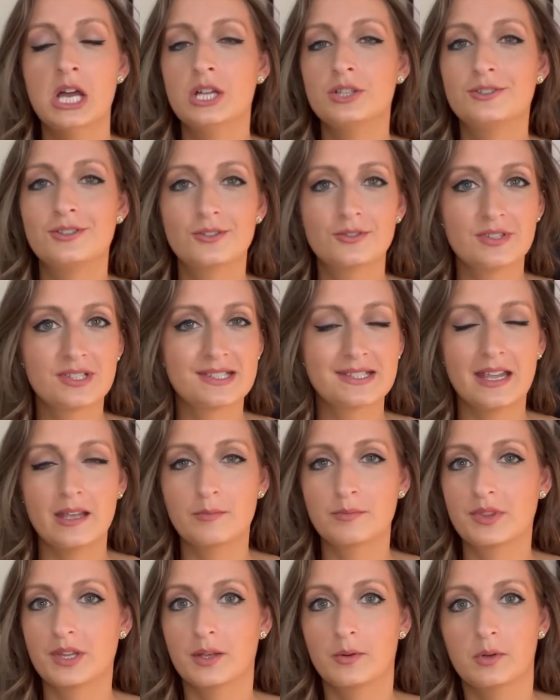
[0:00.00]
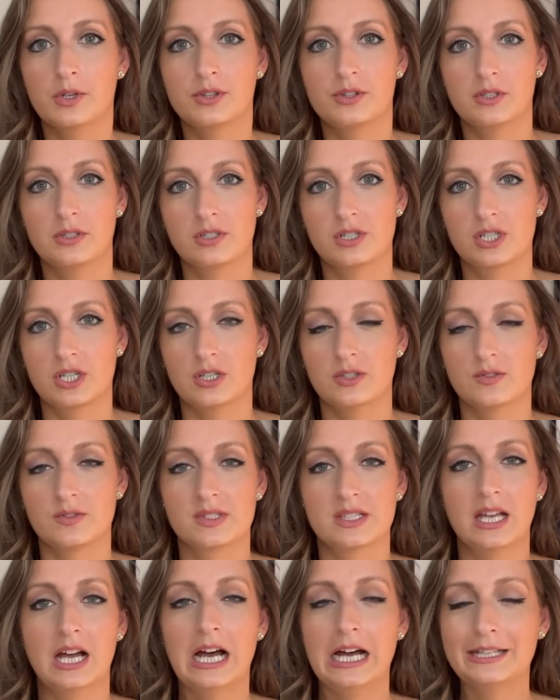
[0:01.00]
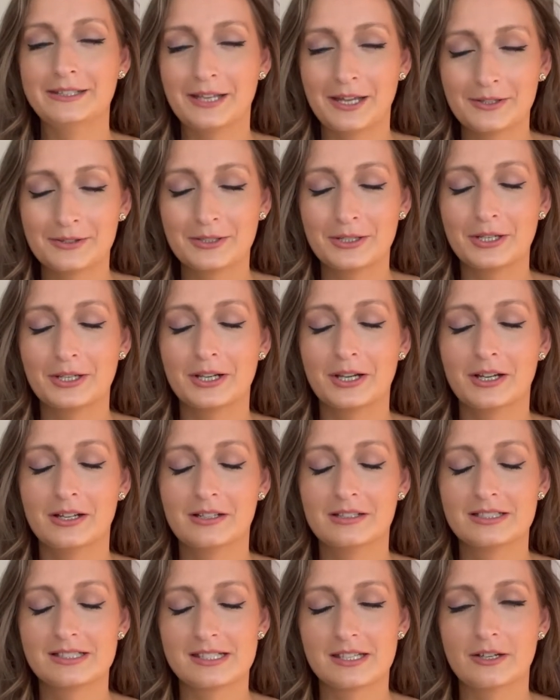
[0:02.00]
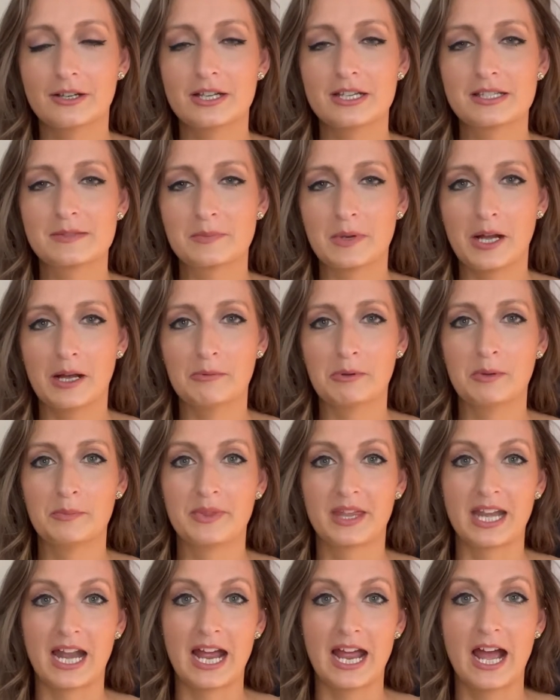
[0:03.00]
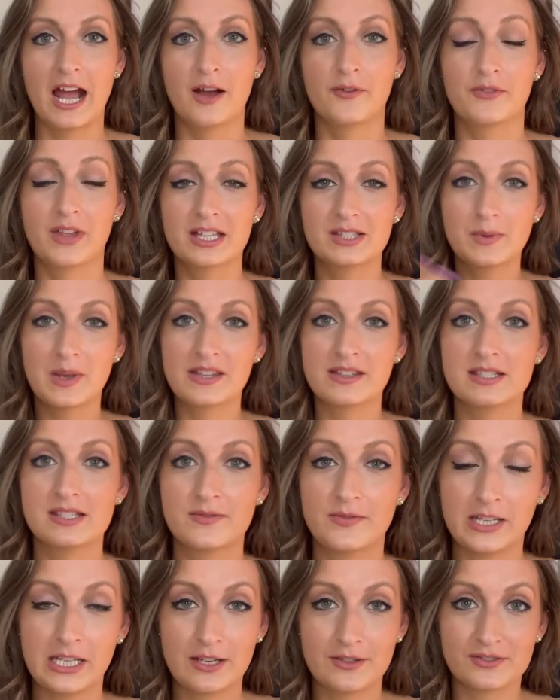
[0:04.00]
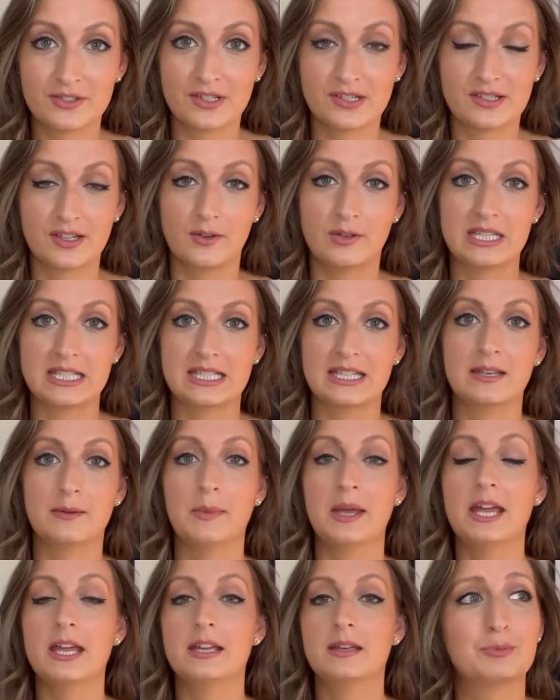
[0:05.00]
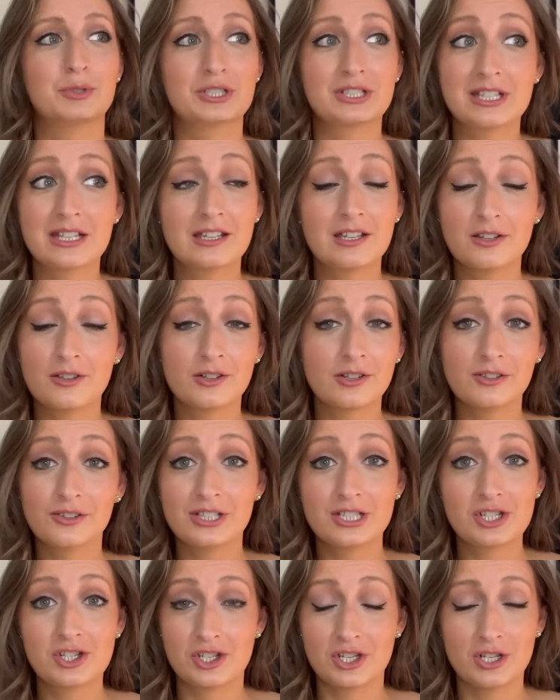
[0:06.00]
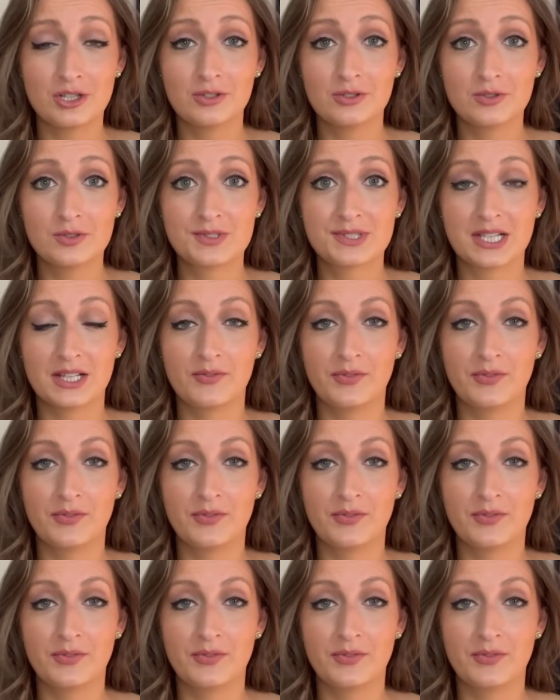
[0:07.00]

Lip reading: Do the same thing with your shoes. Another serious problem that I have. That's why these videos are so easy to make, particularly shoes.